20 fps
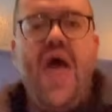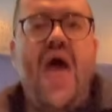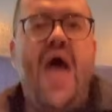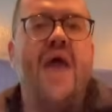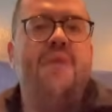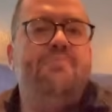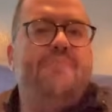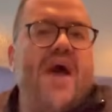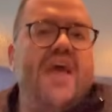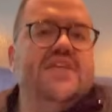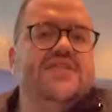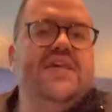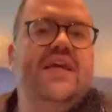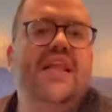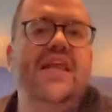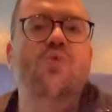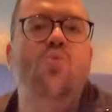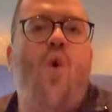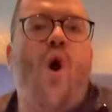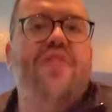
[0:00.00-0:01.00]
And
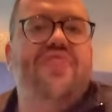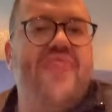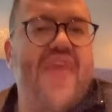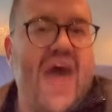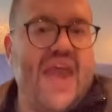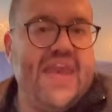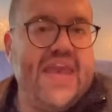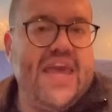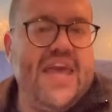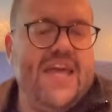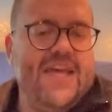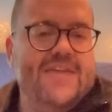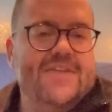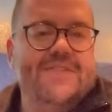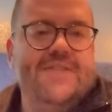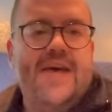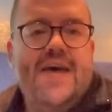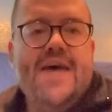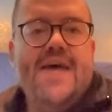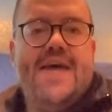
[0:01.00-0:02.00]
basically what that
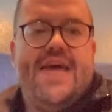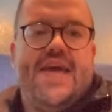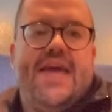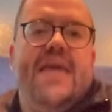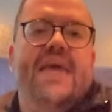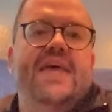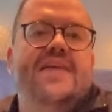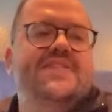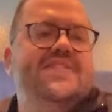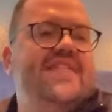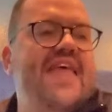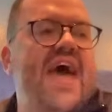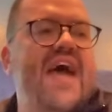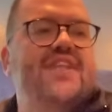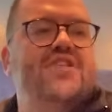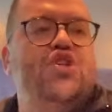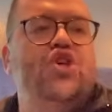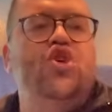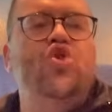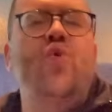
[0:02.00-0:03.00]
is
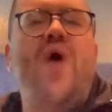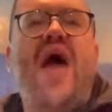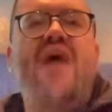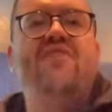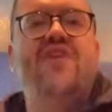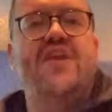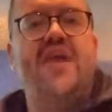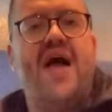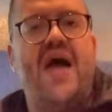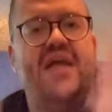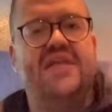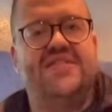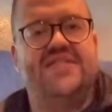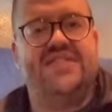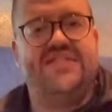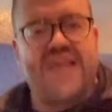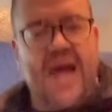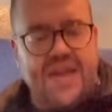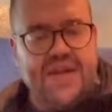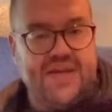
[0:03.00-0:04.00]
that you have a
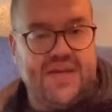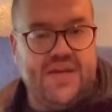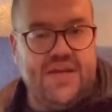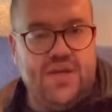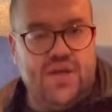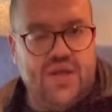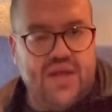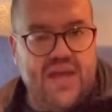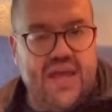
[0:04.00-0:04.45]
sudden